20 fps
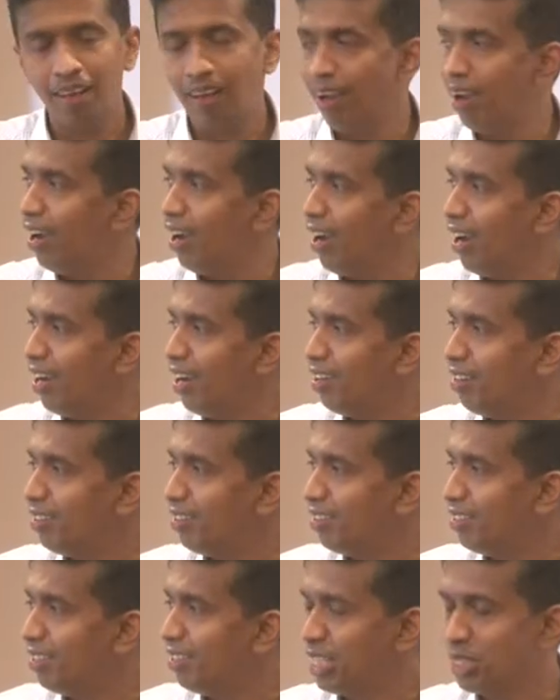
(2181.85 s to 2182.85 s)
And
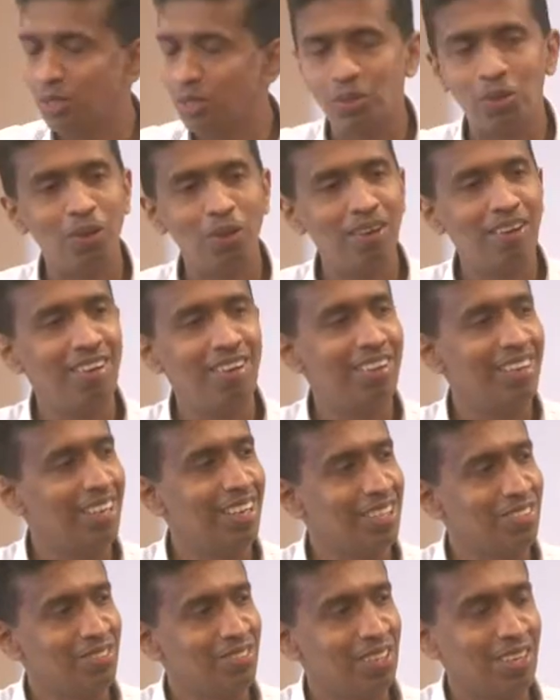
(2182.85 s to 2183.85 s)
that's all,
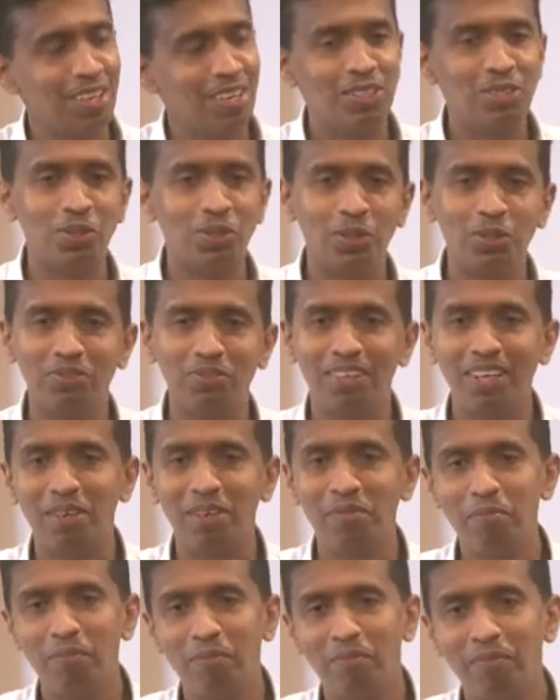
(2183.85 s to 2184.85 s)
as we are running short of
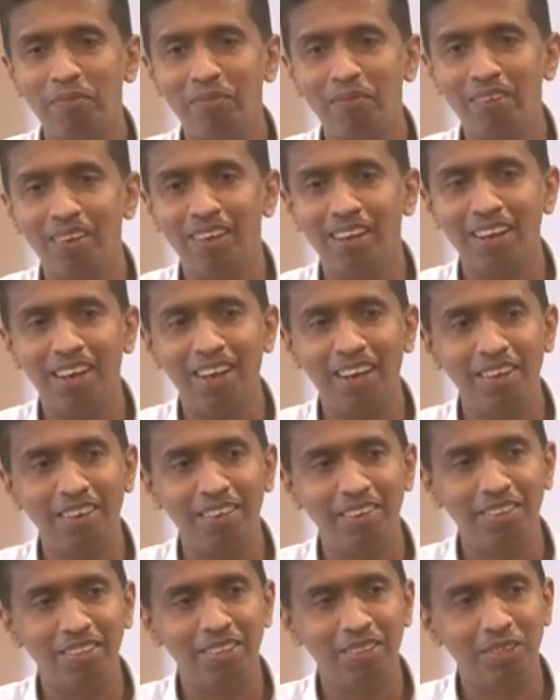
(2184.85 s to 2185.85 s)
time. And
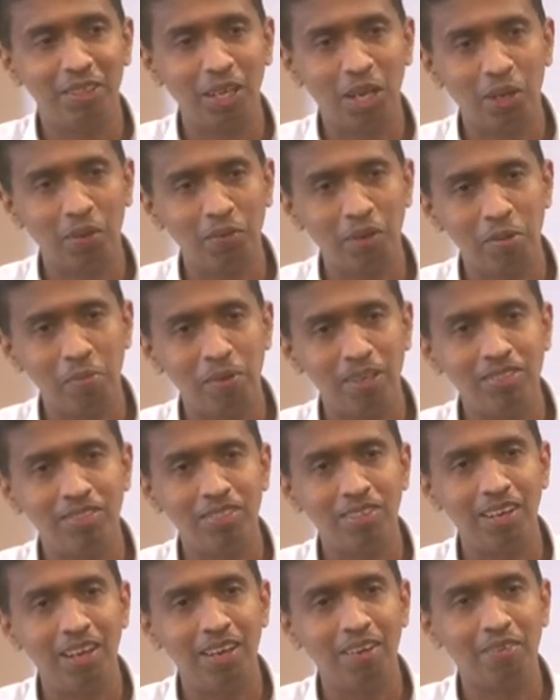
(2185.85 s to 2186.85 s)
thank you very much,
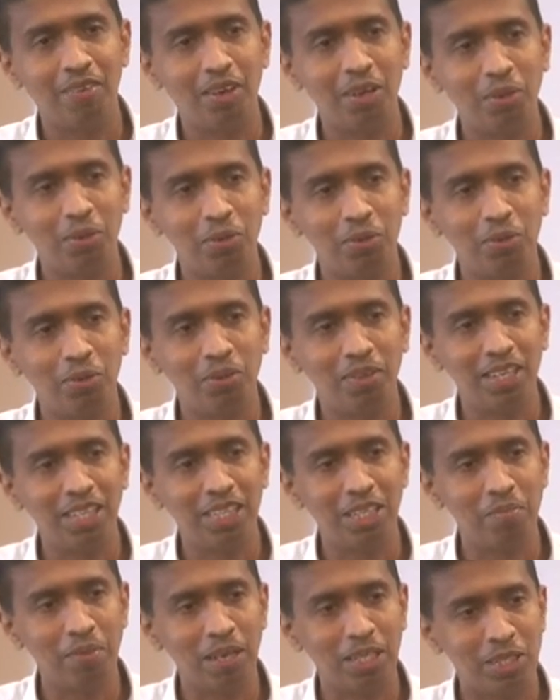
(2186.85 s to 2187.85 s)
and try to get
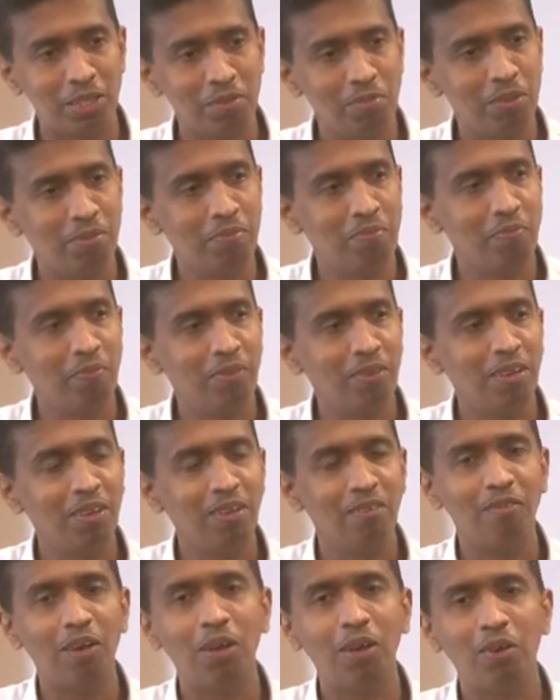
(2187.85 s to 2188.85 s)
the maximum
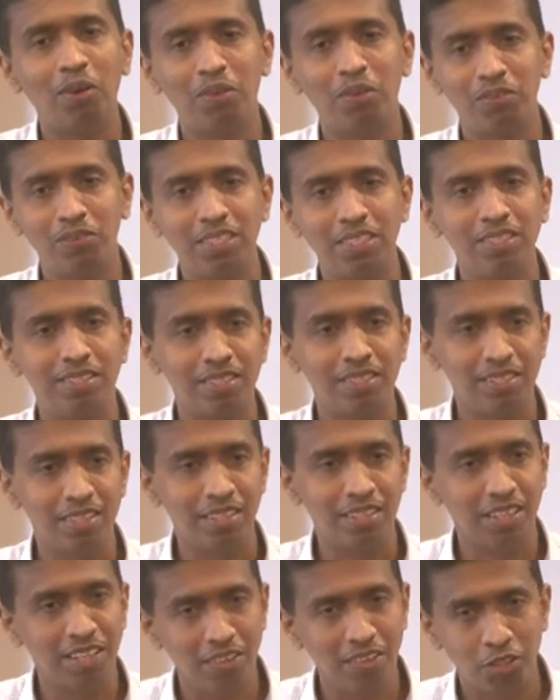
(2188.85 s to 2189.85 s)
value out of this
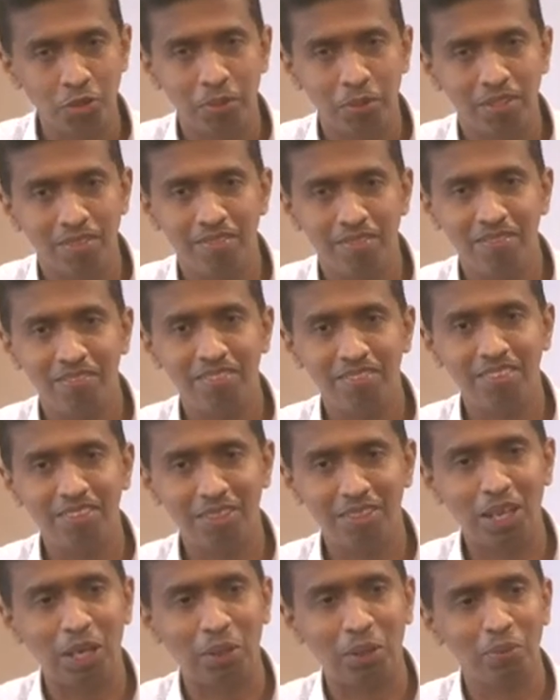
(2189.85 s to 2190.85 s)
investment.
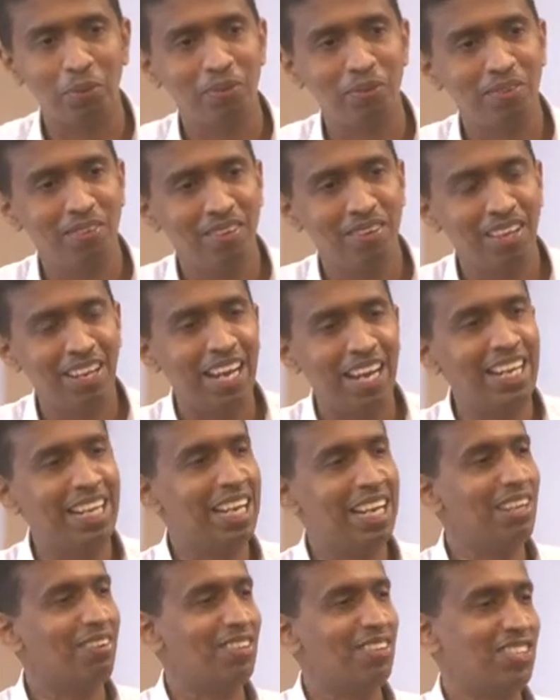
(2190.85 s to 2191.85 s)
Thank you.
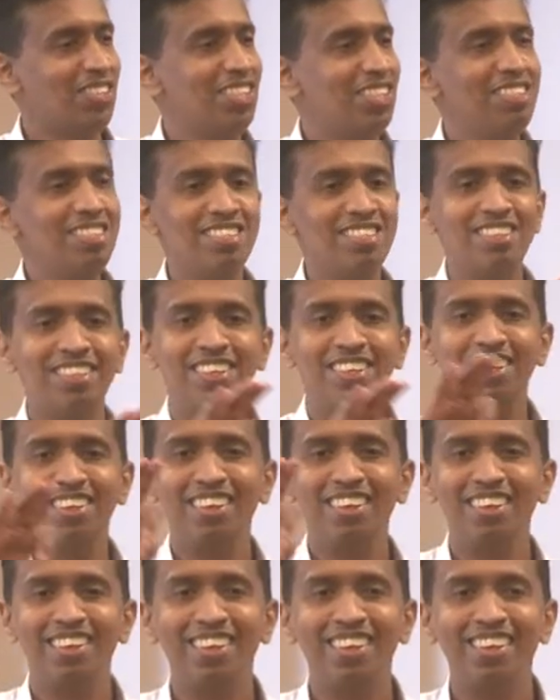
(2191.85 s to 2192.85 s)
Any questions?
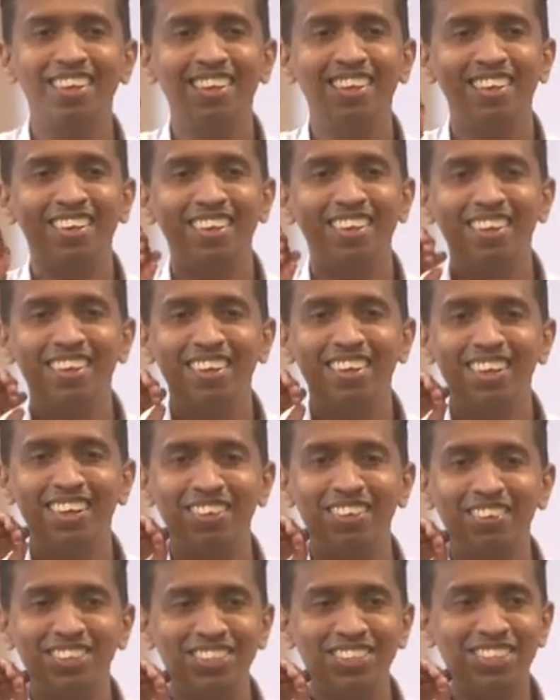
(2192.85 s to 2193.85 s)
Any
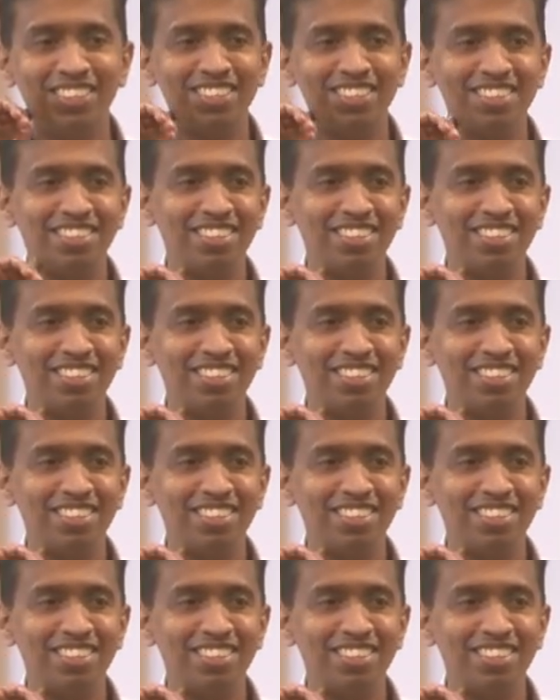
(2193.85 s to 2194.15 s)
questions?